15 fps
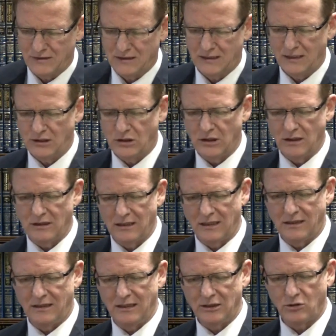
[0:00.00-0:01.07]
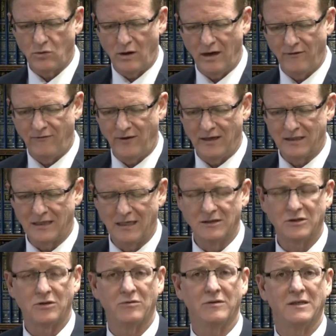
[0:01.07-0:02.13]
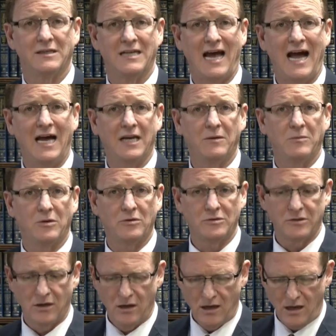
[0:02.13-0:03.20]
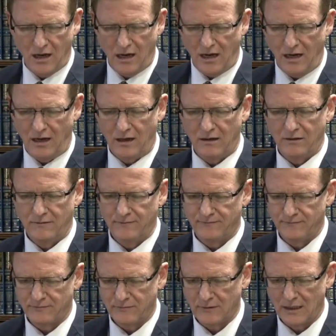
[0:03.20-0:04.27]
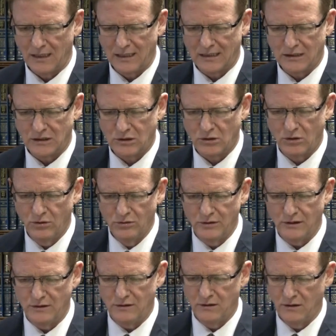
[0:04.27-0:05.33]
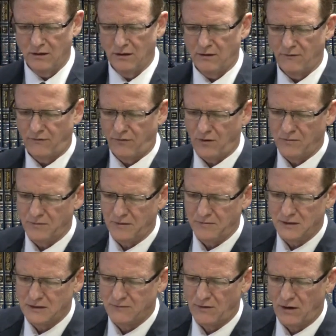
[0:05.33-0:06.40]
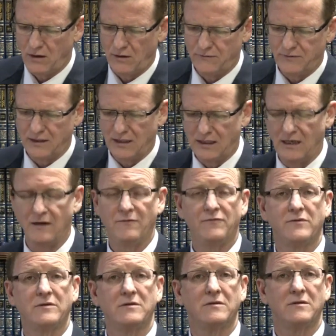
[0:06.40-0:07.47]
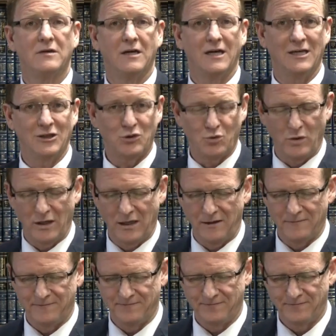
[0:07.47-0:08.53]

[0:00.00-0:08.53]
as teaching that disqualified consecrated animals are excluded from the mitzvah of the gifts as well.